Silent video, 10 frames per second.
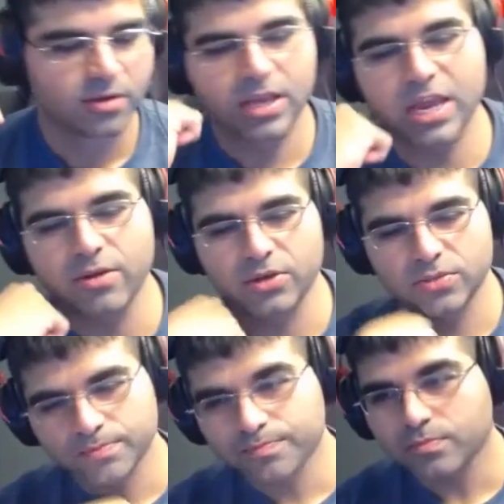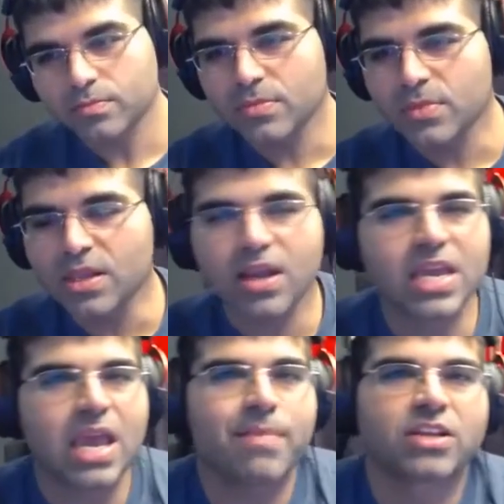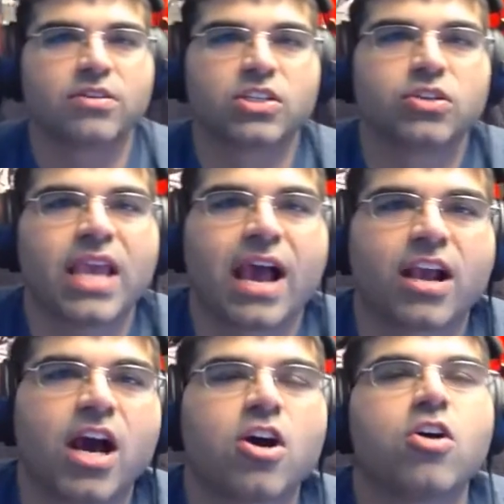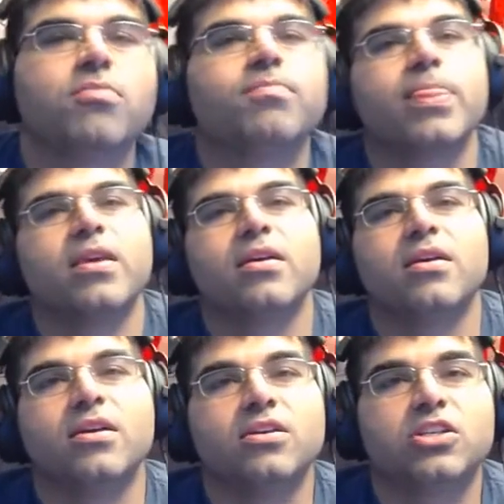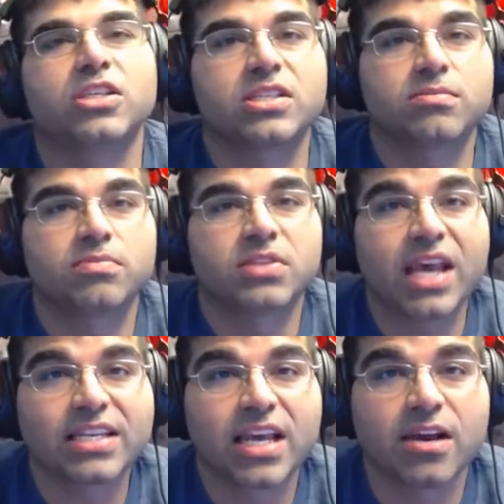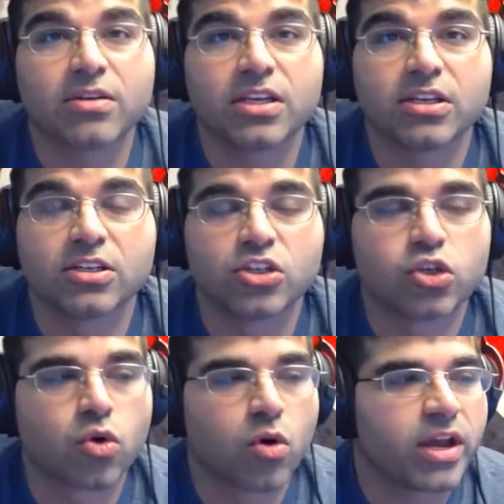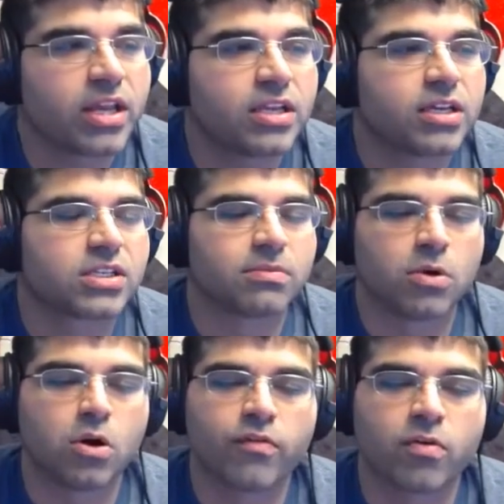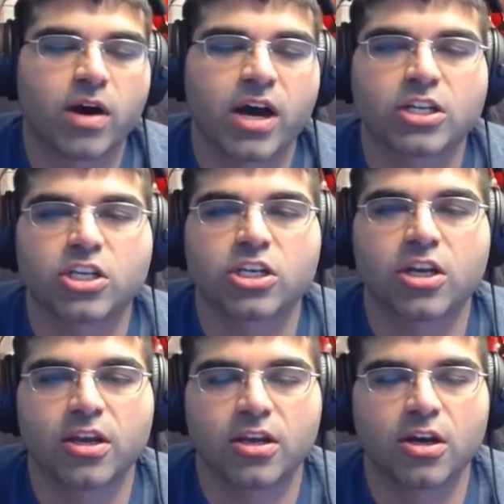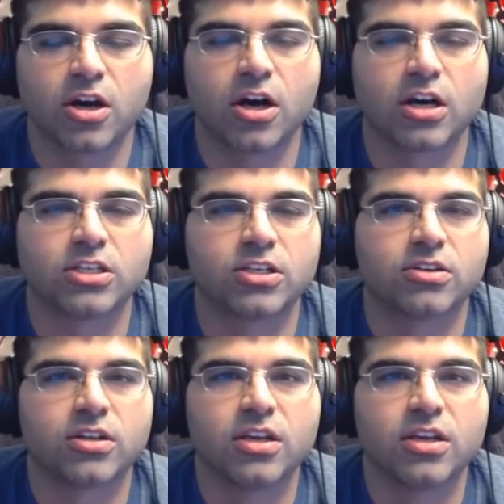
Anyways, getting back to it. So yeah, I got home, just sat down, enjoyed some Overwatch. Oh, dude.